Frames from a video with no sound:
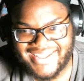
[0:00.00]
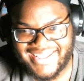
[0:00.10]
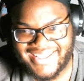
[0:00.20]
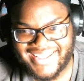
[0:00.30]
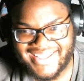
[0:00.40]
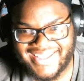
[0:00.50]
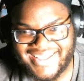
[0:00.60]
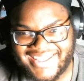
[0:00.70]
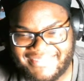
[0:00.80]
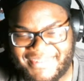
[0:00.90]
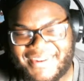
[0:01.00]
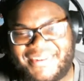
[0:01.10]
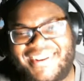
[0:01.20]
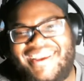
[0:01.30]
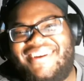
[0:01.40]
You don't even know.
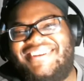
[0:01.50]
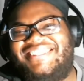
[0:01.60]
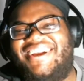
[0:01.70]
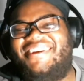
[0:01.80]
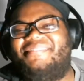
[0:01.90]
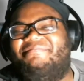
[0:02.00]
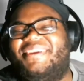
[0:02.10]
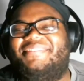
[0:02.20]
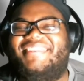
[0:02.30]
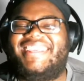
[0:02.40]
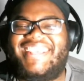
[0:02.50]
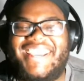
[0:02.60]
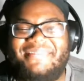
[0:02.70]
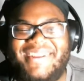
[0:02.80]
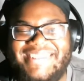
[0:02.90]
Bro, they gonna start beefing the
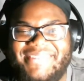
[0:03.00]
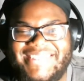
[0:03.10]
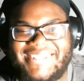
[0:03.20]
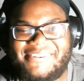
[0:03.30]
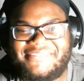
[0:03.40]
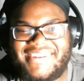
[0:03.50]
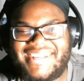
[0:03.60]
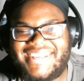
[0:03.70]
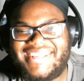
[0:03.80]
game. That's gonna be so funny.